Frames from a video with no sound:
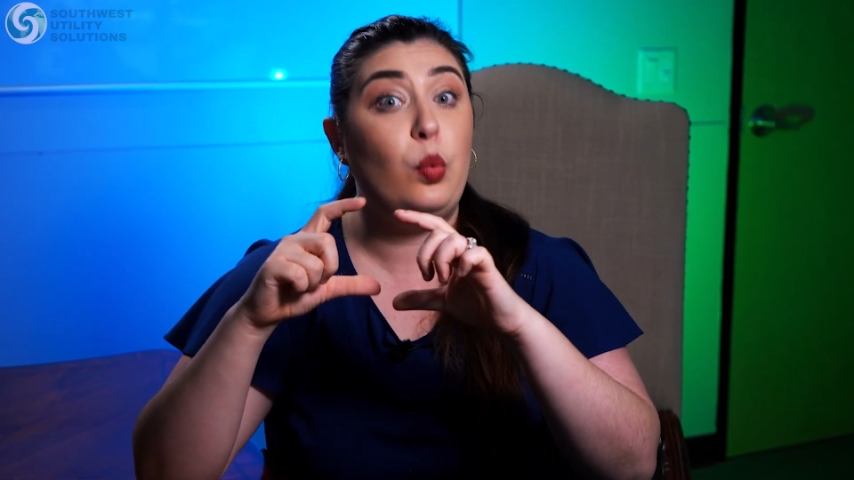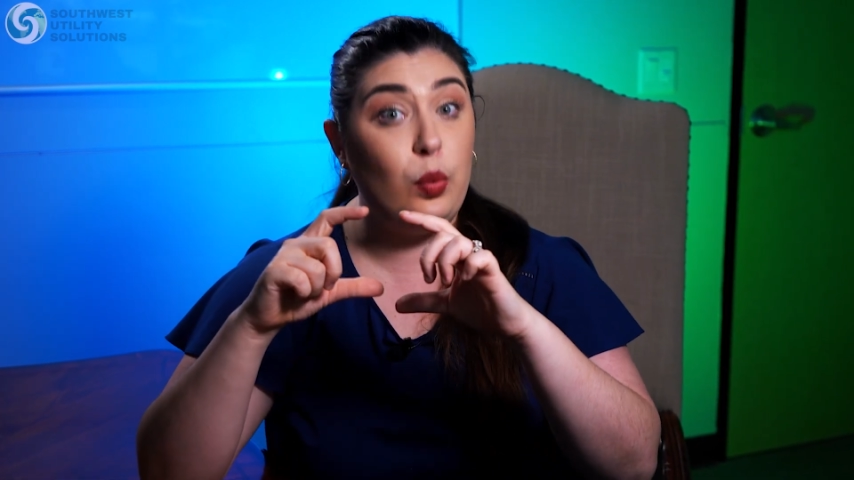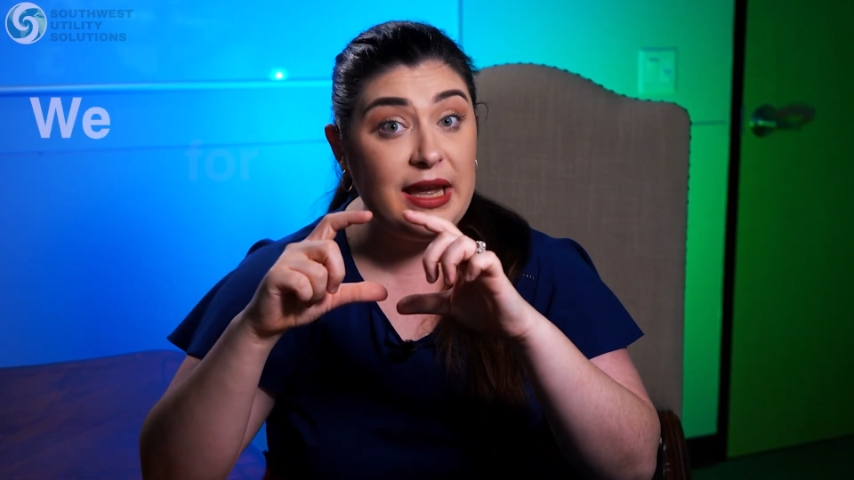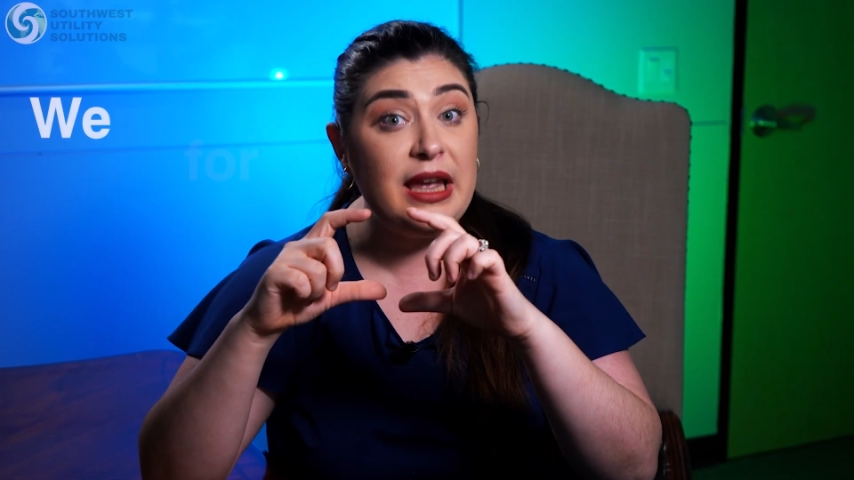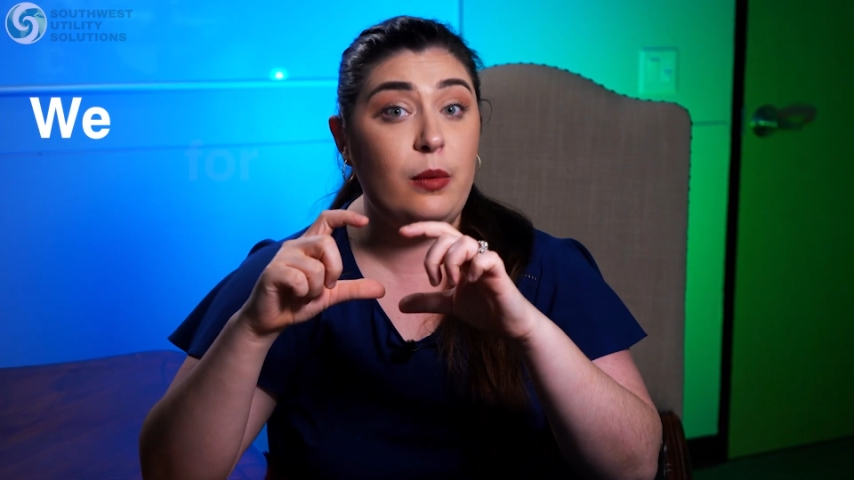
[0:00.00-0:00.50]

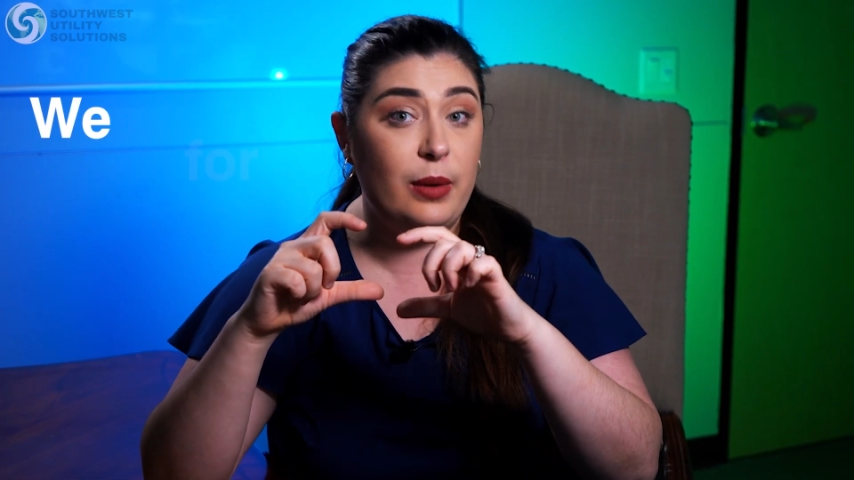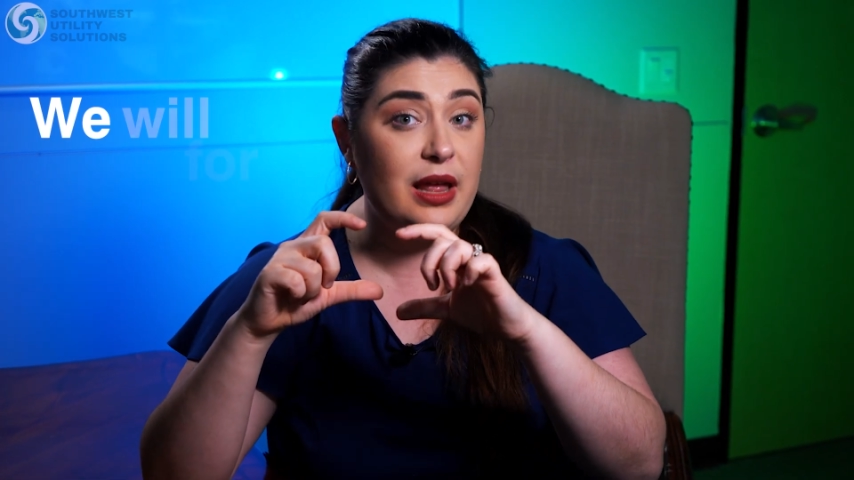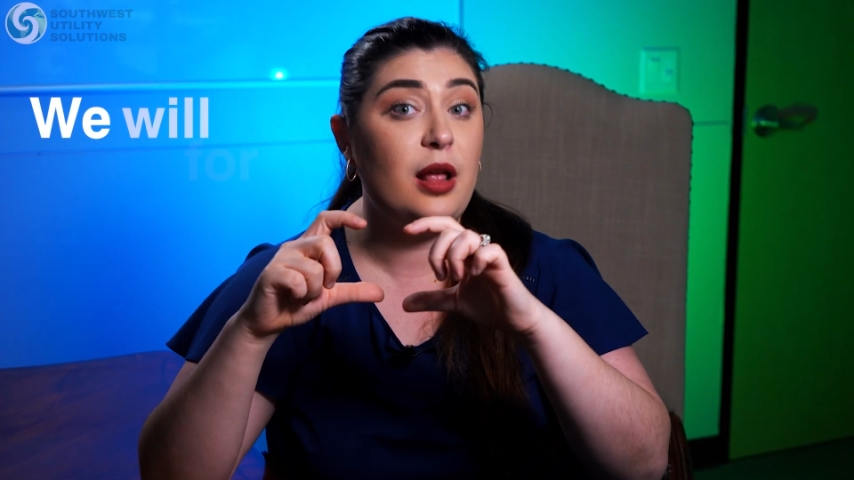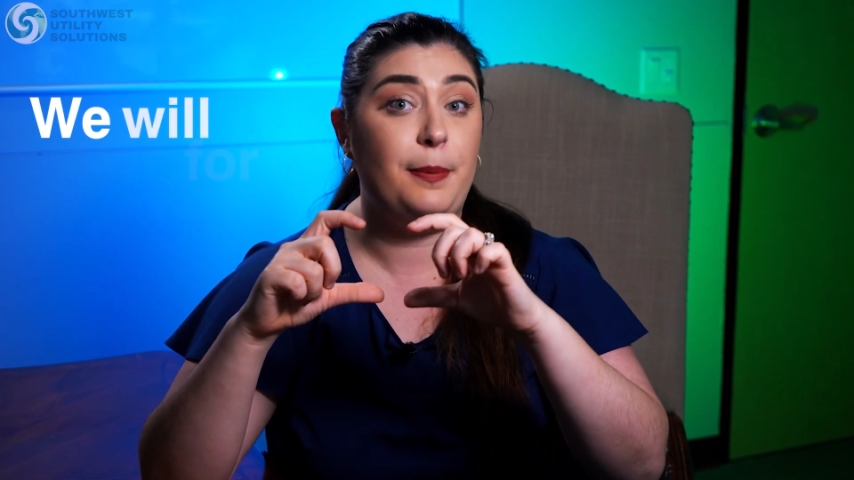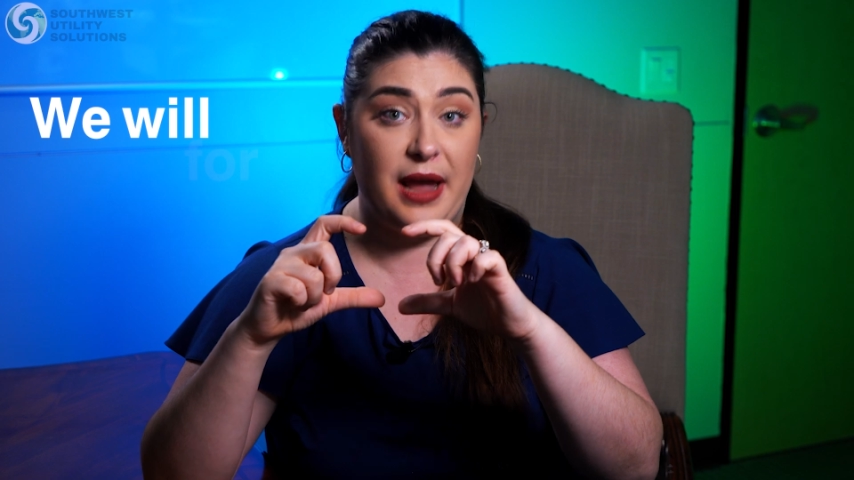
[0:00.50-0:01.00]
we
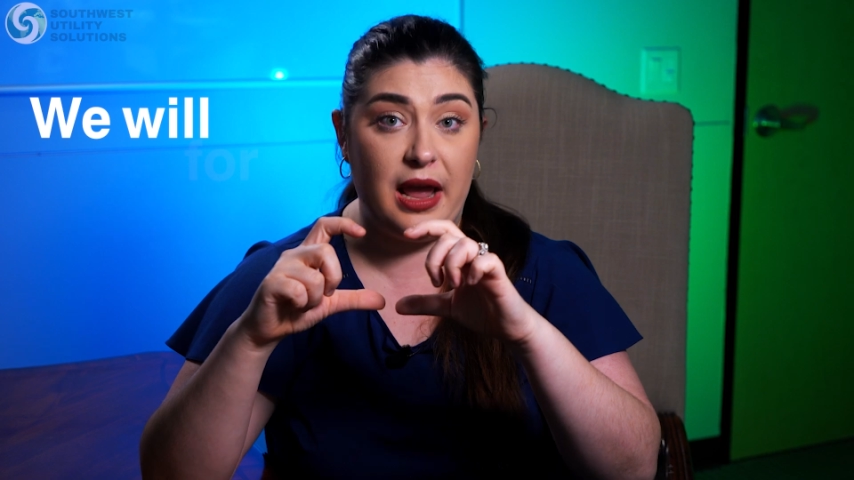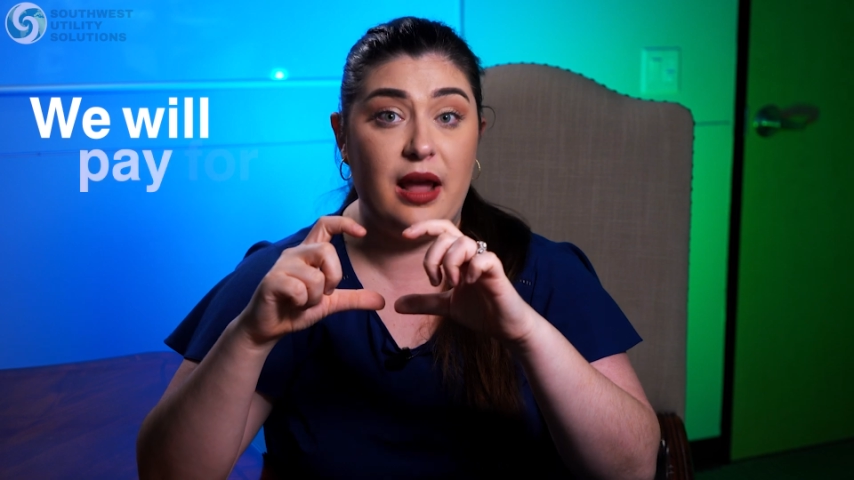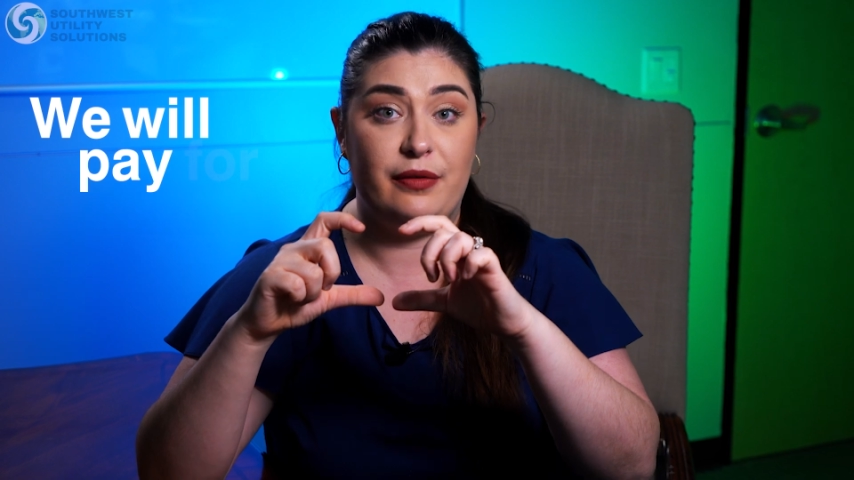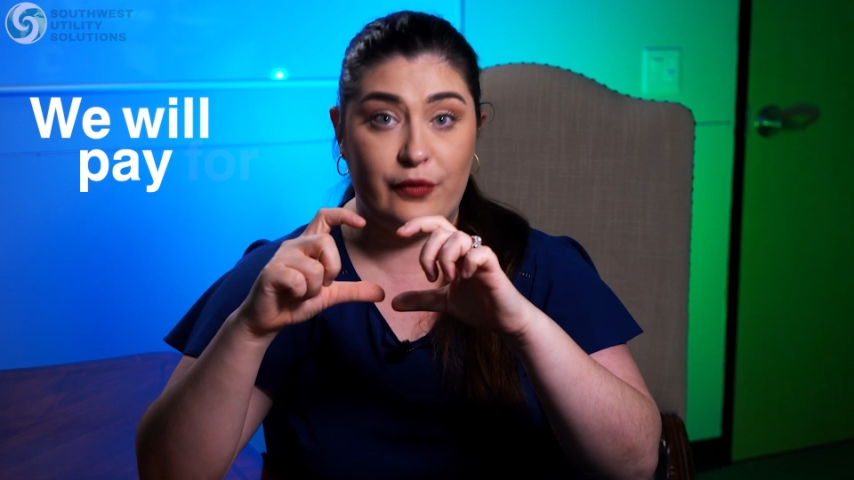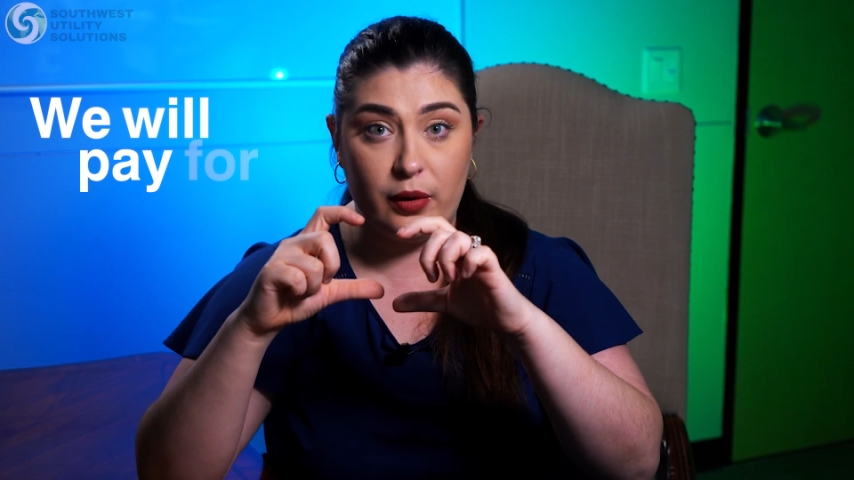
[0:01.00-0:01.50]
will
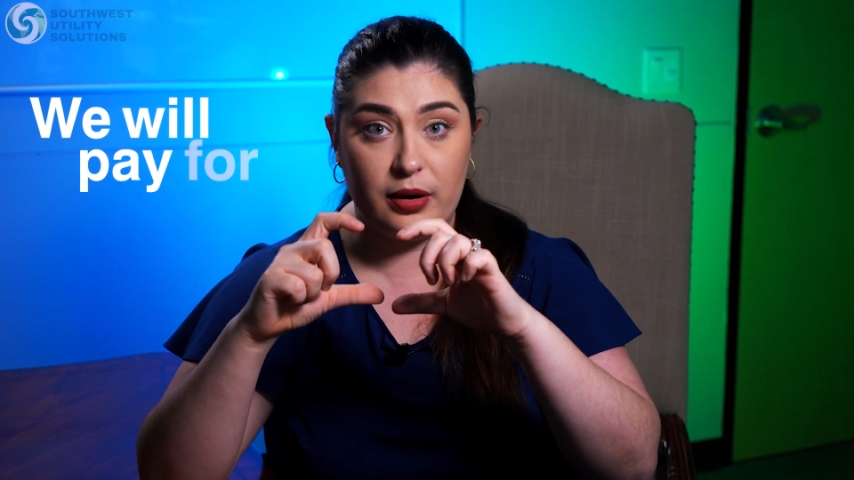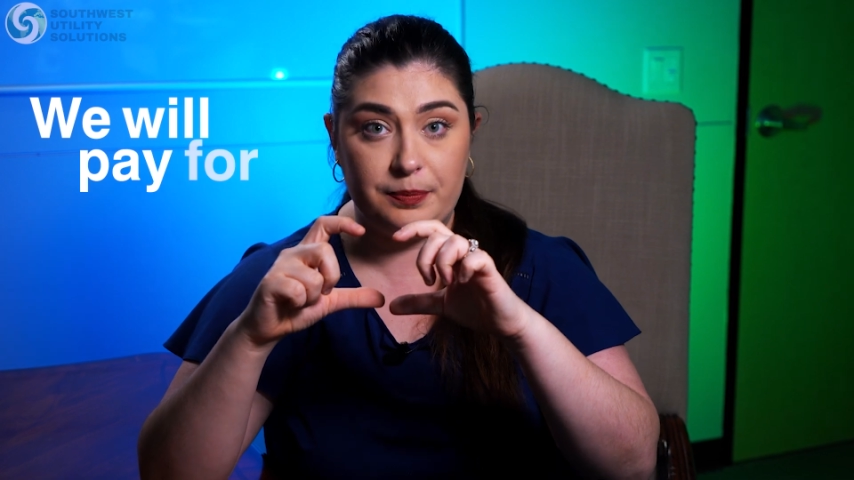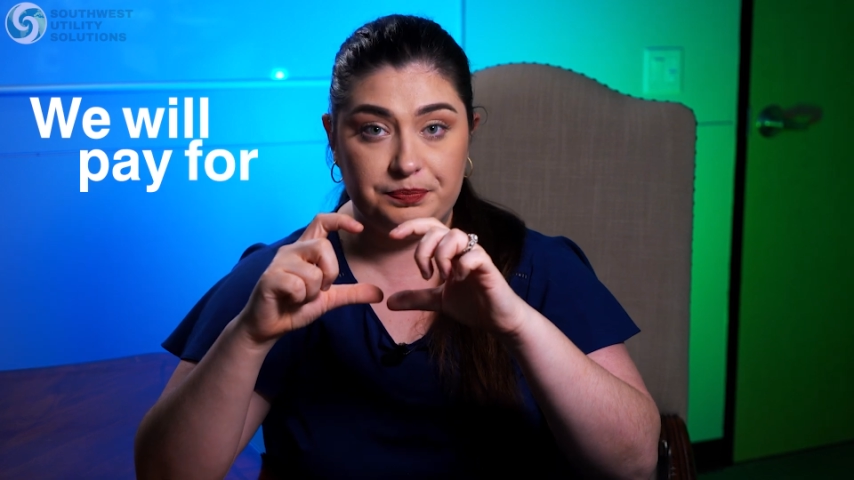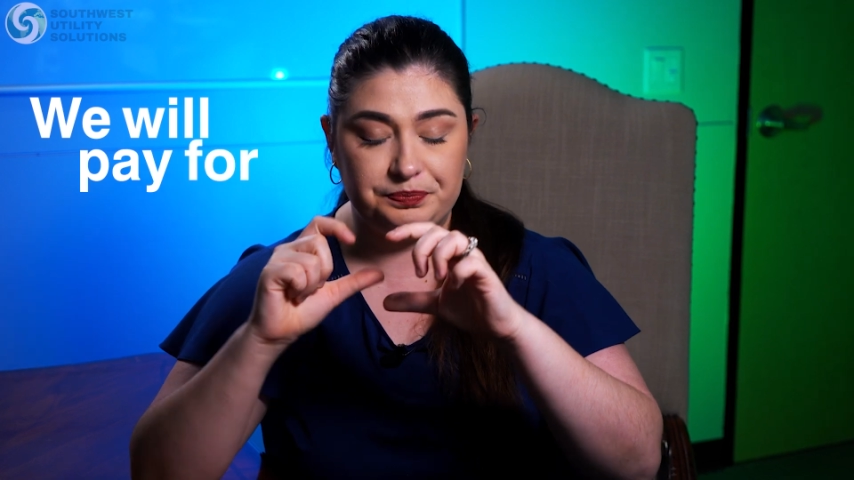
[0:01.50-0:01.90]
pay for.